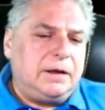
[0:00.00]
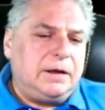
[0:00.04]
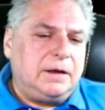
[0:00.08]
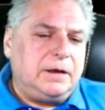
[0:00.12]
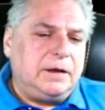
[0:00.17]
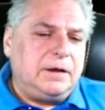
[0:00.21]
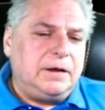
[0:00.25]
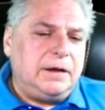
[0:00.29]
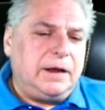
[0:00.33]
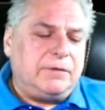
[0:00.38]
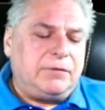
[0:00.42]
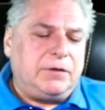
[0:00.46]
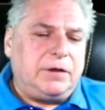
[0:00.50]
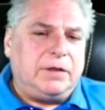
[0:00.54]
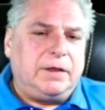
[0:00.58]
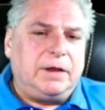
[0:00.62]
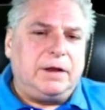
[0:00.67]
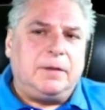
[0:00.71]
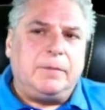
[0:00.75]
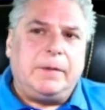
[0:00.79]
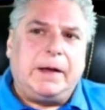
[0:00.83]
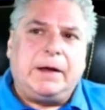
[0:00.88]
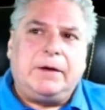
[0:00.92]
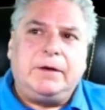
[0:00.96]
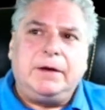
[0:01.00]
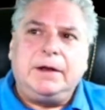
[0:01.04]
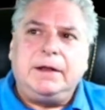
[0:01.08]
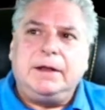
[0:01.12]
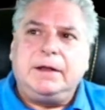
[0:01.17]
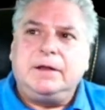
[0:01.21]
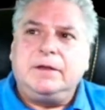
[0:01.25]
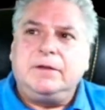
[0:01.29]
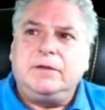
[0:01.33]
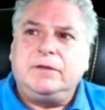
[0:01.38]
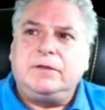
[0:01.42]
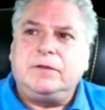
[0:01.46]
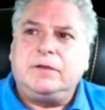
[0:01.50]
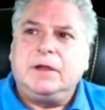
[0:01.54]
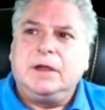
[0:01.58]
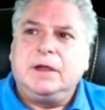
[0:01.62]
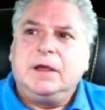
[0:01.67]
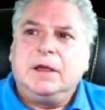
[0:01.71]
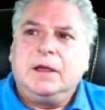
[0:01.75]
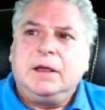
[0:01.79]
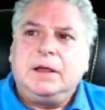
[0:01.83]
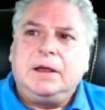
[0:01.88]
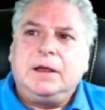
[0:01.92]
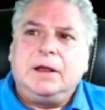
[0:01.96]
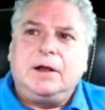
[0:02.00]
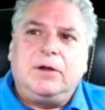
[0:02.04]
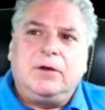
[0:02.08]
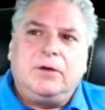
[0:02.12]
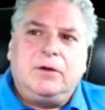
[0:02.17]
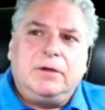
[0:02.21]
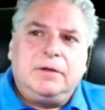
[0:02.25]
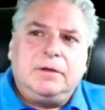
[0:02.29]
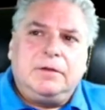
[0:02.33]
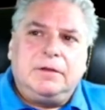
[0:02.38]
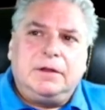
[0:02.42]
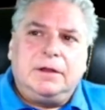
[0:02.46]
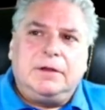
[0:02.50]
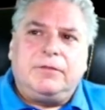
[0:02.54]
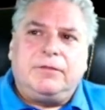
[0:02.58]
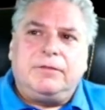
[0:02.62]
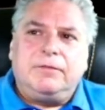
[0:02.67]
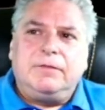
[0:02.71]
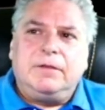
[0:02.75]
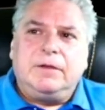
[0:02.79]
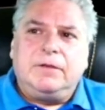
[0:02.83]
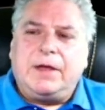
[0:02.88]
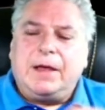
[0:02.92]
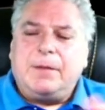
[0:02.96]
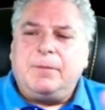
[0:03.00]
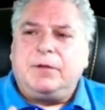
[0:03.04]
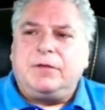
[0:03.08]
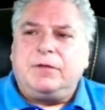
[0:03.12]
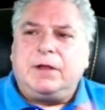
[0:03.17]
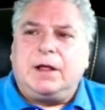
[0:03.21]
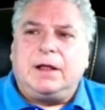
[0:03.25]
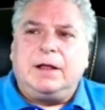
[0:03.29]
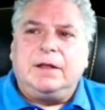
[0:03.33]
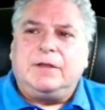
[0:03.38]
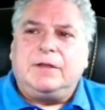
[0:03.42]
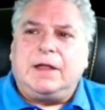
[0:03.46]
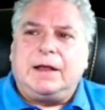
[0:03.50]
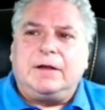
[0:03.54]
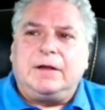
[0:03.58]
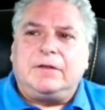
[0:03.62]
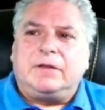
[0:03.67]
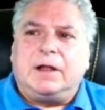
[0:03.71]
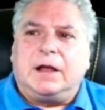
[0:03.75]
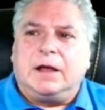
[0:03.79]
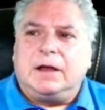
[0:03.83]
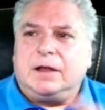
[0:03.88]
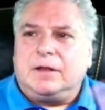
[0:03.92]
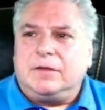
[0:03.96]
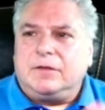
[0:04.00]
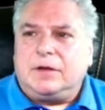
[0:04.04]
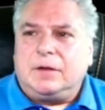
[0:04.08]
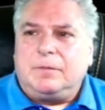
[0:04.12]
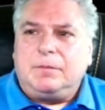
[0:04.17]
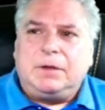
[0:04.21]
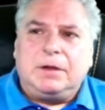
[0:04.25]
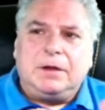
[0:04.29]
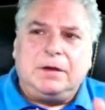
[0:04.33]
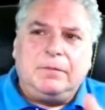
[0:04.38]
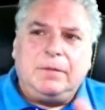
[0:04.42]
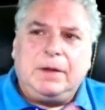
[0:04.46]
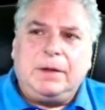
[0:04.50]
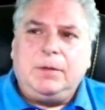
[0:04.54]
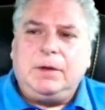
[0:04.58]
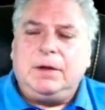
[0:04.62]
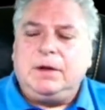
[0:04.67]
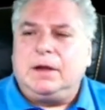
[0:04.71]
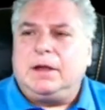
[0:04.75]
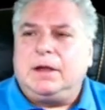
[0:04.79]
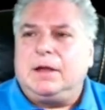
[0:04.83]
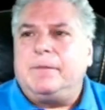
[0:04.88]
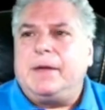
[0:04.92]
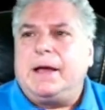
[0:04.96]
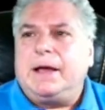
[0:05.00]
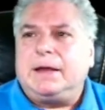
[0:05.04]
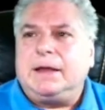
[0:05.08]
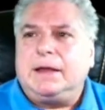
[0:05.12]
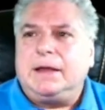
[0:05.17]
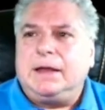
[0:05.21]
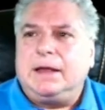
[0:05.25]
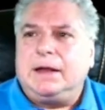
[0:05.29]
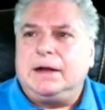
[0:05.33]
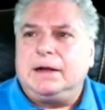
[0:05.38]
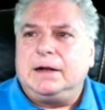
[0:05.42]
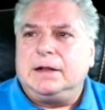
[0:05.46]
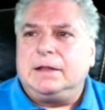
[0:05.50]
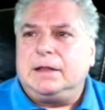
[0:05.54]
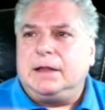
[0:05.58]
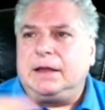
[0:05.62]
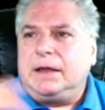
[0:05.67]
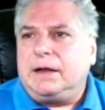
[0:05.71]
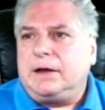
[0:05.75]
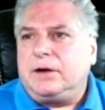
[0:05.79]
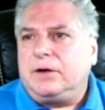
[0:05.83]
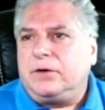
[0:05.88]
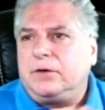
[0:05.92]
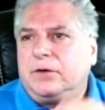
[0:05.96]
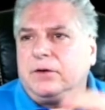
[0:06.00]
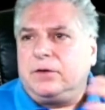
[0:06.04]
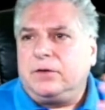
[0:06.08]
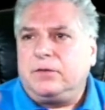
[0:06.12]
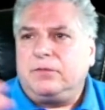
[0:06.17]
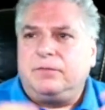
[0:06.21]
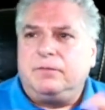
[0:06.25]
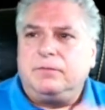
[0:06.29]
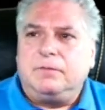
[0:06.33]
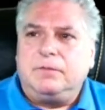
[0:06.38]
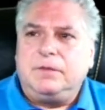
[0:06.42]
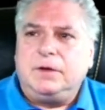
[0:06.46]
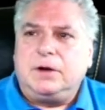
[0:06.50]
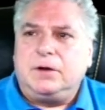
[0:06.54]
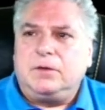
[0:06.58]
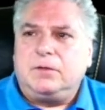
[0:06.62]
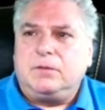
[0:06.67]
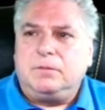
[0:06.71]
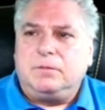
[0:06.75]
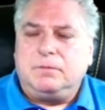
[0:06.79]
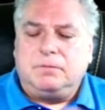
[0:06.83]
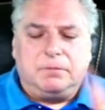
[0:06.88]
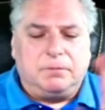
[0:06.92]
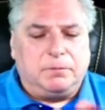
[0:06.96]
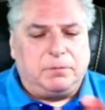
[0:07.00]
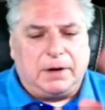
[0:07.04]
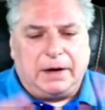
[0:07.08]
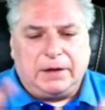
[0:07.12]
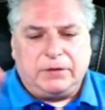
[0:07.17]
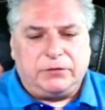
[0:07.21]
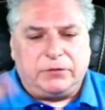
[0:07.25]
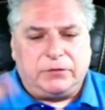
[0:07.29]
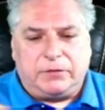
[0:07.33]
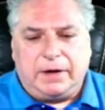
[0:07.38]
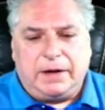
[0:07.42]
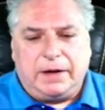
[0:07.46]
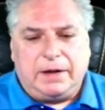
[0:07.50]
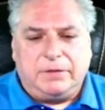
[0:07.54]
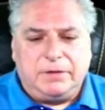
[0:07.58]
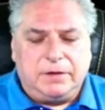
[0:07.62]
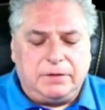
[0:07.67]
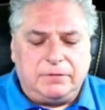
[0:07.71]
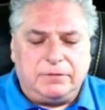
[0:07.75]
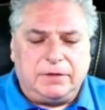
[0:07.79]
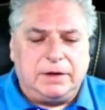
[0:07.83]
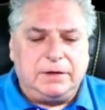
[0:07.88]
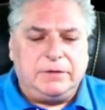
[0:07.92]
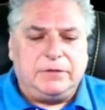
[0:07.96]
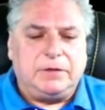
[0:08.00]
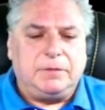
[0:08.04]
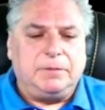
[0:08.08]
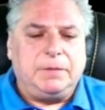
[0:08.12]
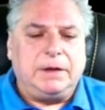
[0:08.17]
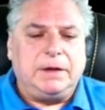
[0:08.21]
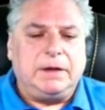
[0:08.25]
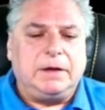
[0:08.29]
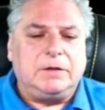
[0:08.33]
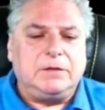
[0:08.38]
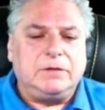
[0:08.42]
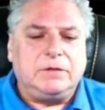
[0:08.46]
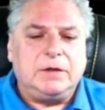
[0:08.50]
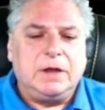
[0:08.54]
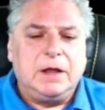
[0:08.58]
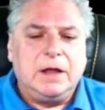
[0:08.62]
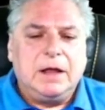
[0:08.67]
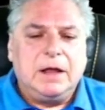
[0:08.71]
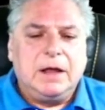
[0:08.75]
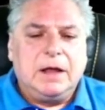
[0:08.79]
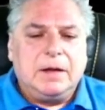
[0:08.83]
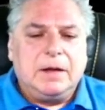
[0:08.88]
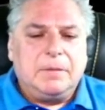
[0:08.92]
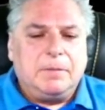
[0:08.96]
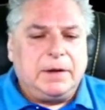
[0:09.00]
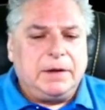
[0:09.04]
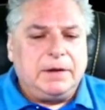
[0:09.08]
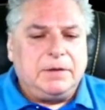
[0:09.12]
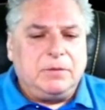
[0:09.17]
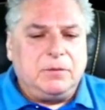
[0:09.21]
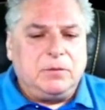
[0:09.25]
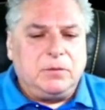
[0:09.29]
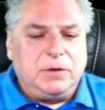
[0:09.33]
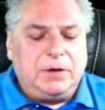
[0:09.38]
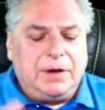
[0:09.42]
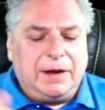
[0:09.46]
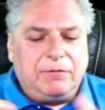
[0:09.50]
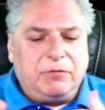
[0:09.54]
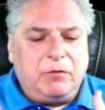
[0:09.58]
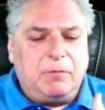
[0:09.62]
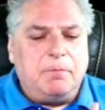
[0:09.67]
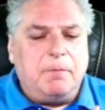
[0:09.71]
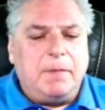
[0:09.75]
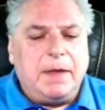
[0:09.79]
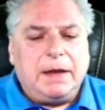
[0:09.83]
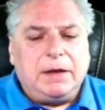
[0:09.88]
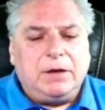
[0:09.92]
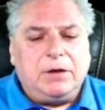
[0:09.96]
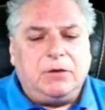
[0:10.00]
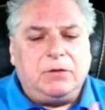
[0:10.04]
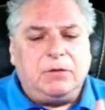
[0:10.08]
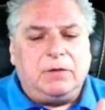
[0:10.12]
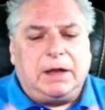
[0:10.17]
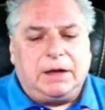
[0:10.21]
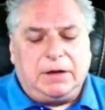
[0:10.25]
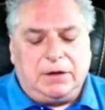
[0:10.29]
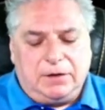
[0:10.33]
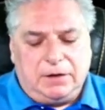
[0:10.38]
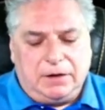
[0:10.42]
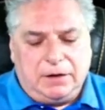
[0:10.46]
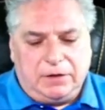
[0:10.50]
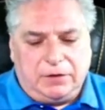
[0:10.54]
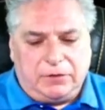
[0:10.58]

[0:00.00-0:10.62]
you have to think about is, if Amazon's out of stock on something, maybe you can come back and get it later, or, browse around and find something else. But when you have a menu that you need to